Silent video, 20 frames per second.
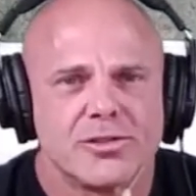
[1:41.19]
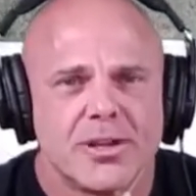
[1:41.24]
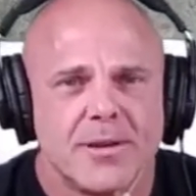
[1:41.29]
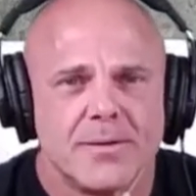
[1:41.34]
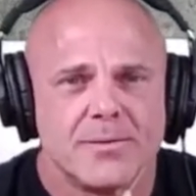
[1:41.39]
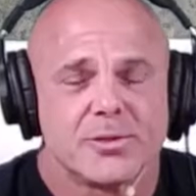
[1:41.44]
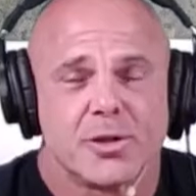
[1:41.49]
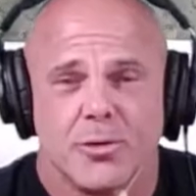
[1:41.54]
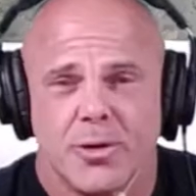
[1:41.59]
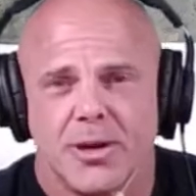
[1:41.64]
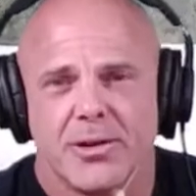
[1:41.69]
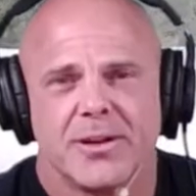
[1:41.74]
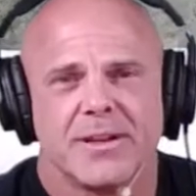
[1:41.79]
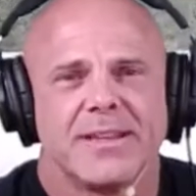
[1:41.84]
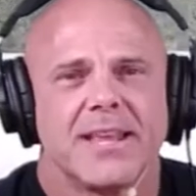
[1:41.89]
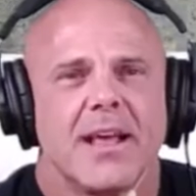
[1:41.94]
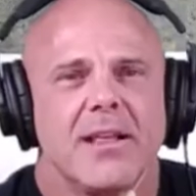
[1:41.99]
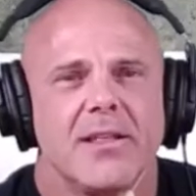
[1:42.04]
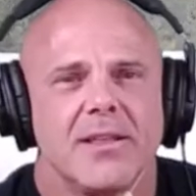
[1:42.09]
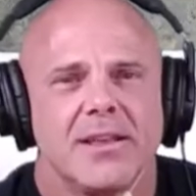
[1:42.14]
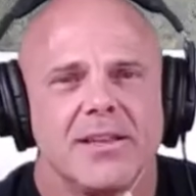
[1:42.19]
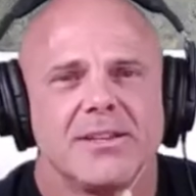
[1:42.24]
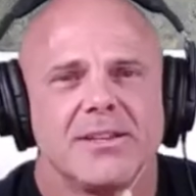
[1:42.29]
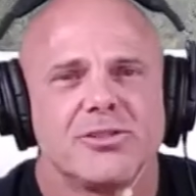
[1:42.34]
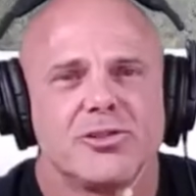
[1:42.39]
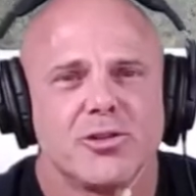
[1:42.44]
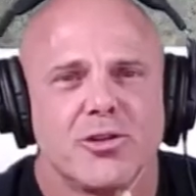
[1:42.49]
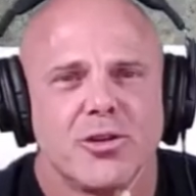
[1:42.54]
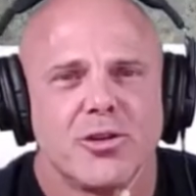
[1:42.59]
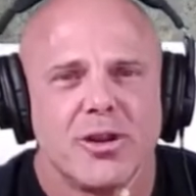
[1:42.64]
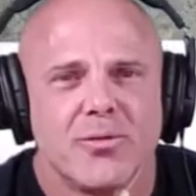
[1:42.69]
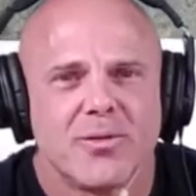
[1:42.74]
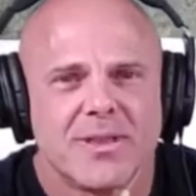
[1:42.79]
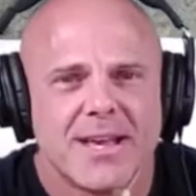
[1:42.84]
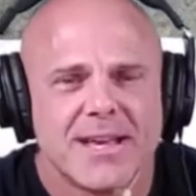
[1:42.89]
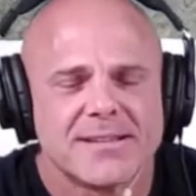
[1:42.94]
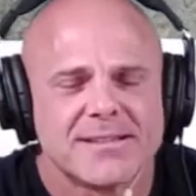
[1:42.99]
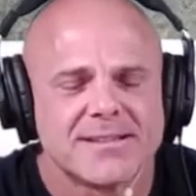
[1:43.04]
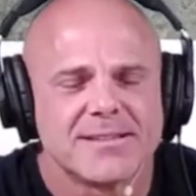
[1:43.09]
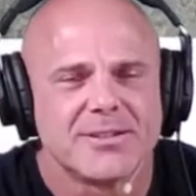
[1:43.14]
So here to tell his journey with
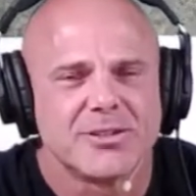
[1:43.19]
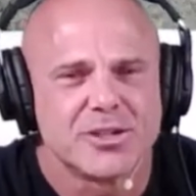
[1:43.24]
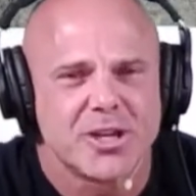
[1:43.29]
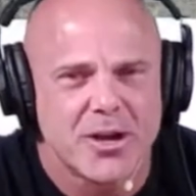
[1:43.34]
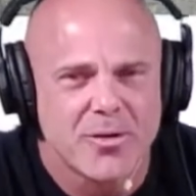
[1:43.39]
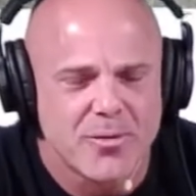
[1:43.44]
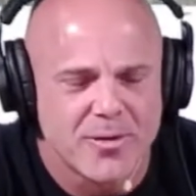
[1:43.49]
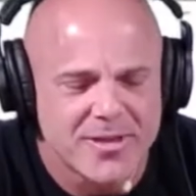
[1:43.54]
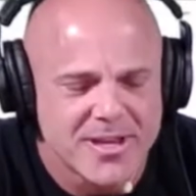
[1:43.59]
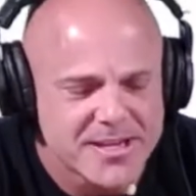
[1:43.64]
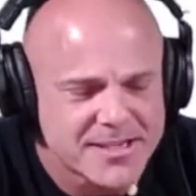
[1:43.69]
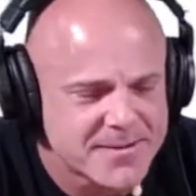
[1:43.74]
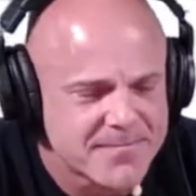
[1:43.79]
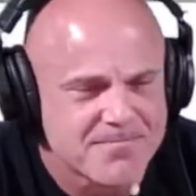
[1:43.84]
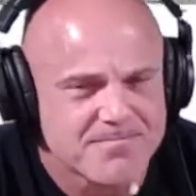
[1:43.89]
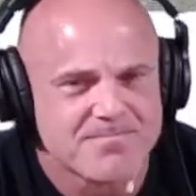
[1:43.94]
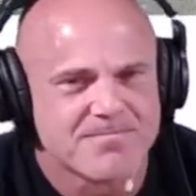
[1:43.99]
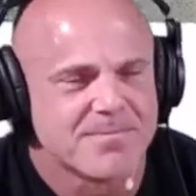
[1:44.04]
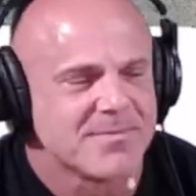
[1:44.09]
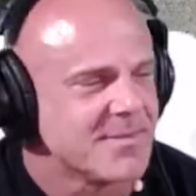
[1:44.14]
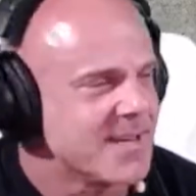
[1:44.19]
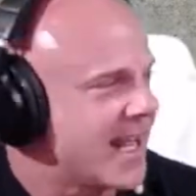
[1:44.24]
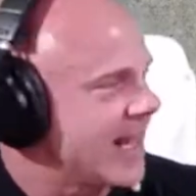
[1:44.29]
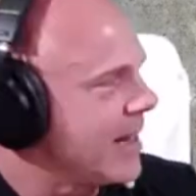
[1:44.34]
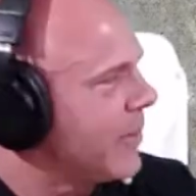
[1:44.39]
us and share it with us, Caleb